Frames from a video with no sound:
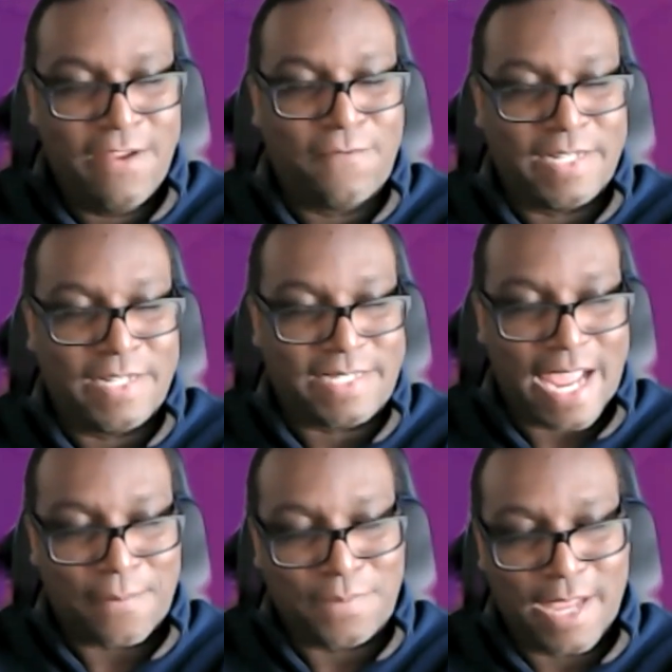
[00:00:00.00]
even
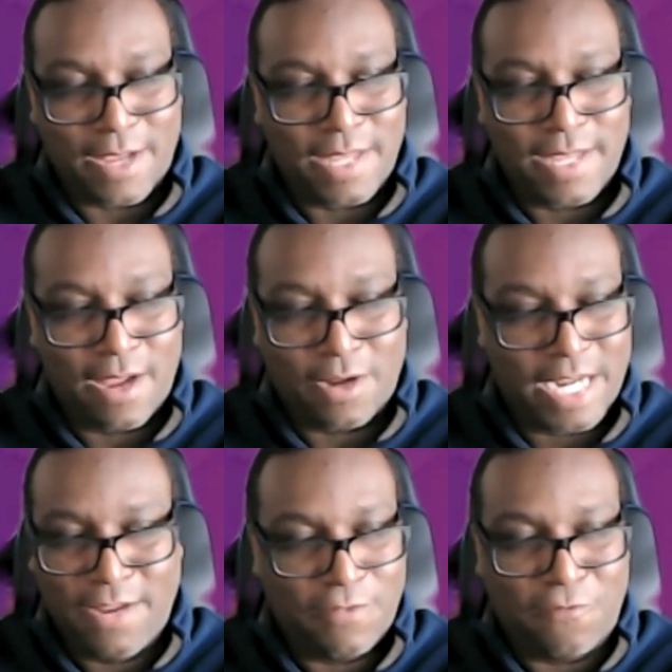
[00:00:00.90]

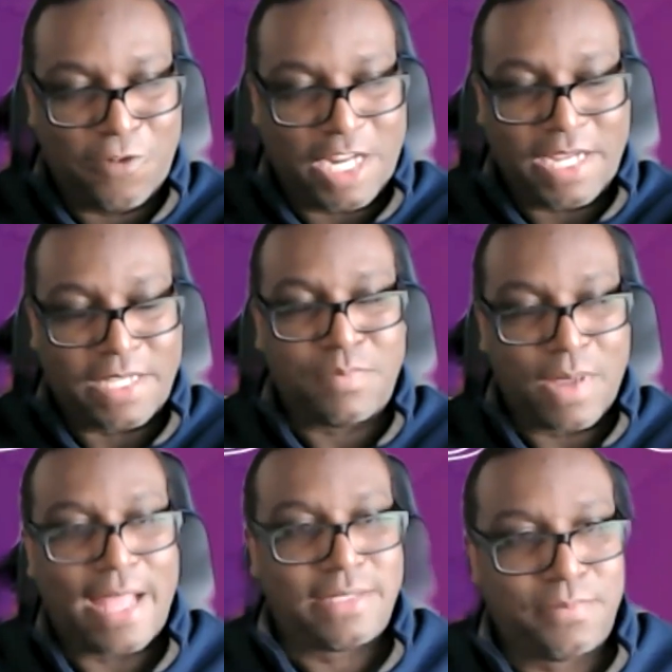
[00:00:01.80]
footing as
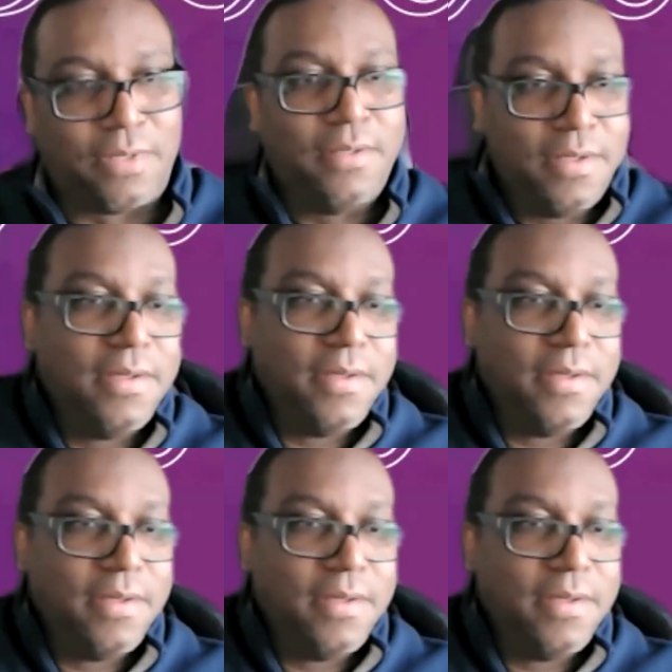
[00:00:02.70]
possible.